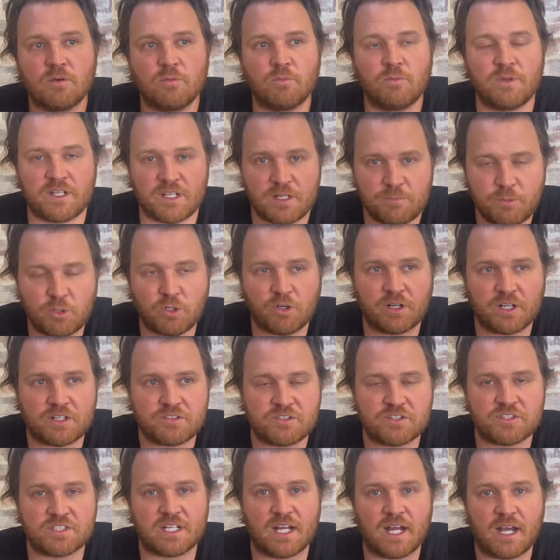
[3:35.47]
We did put on extra
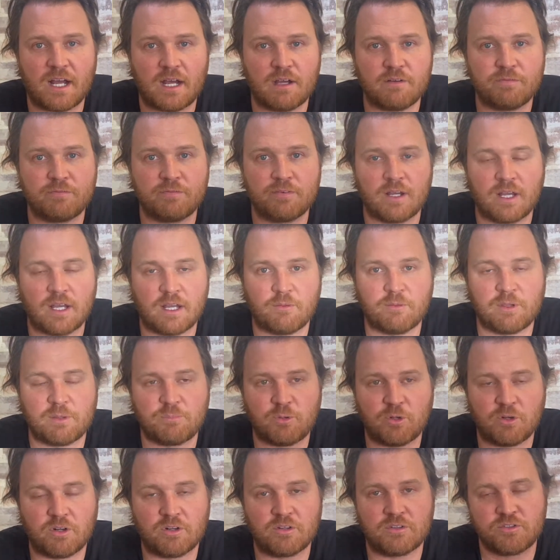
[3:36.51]
staff. We put
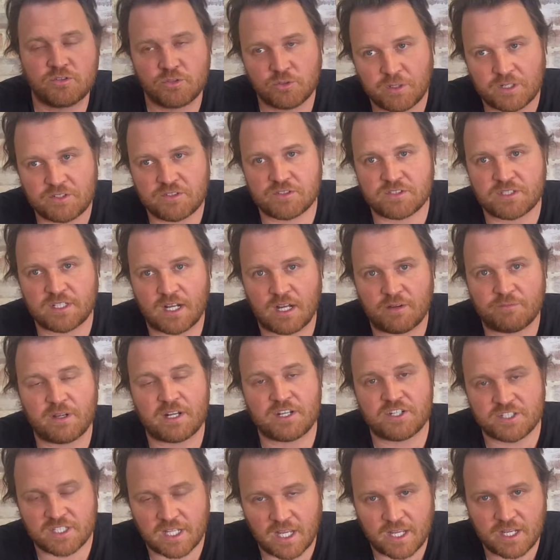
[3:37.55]
on 2 extra staff
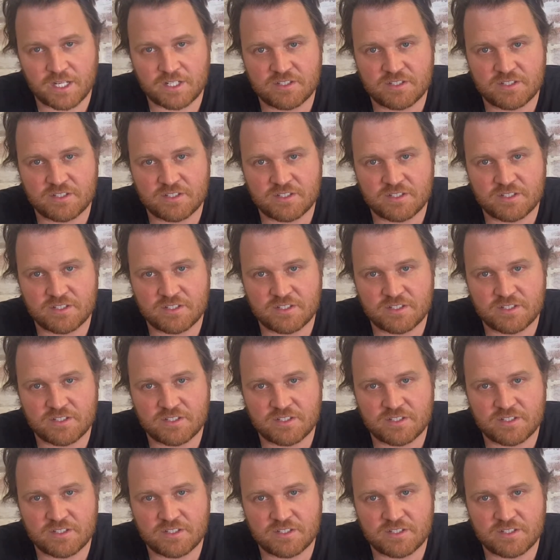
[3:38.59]
each day,